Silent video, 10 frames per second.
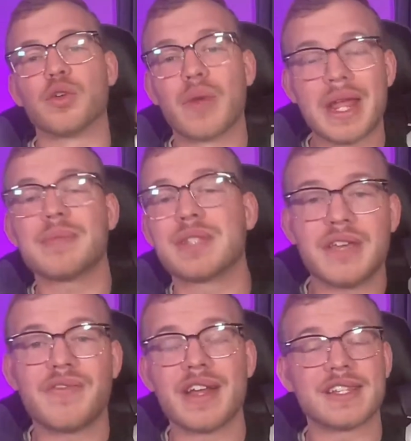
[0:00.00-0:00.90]
The Rams
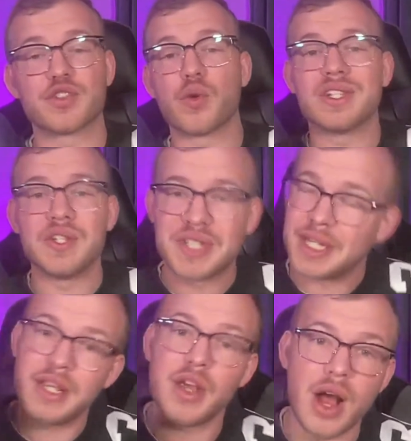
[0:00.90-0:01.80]
defense is going to
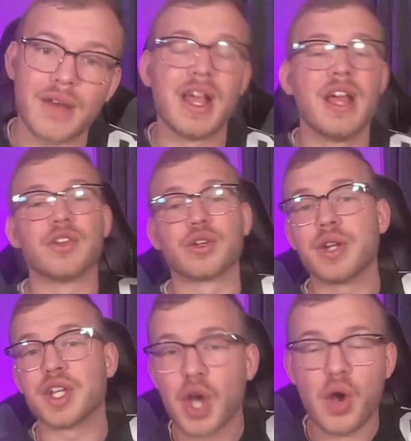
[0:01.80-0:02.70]
tee off. They're going
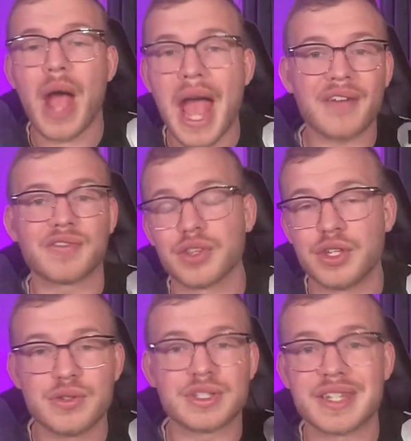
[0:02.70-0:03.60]
to go after the
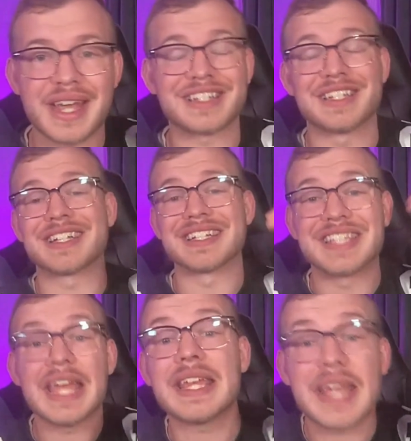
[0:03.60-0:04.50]
Houston Texans because
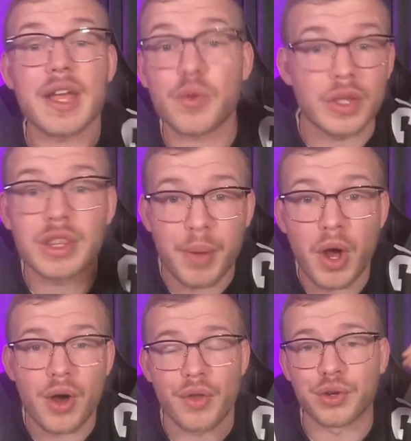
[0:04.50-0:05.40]
they can't run the
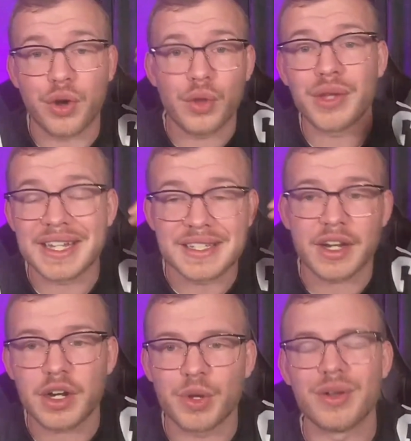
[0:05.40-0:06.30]
ball. Their O-line is
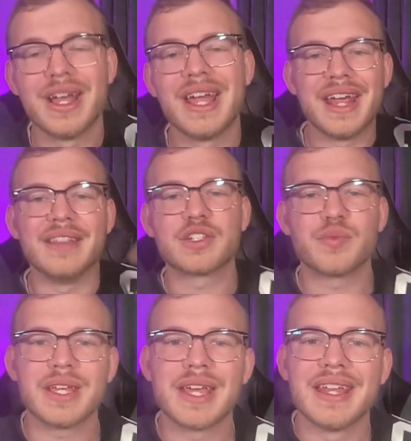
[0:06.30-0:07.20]
terrible. And this
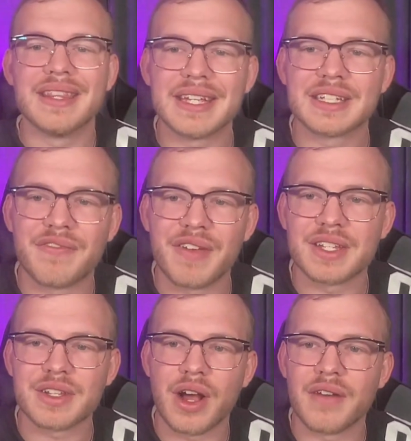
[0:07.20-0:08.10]
week, they get to
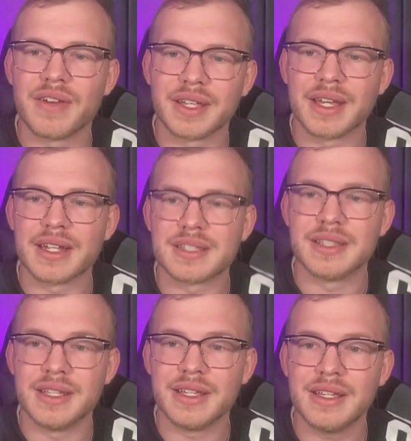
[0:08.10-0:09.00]
face off against
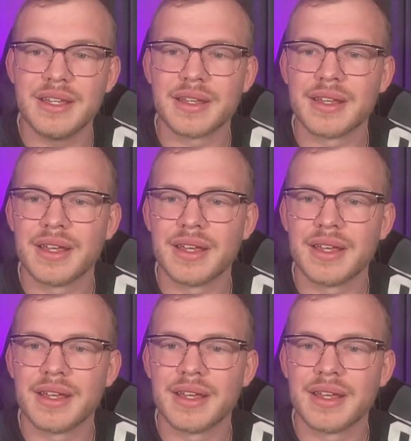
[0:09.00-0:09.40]
the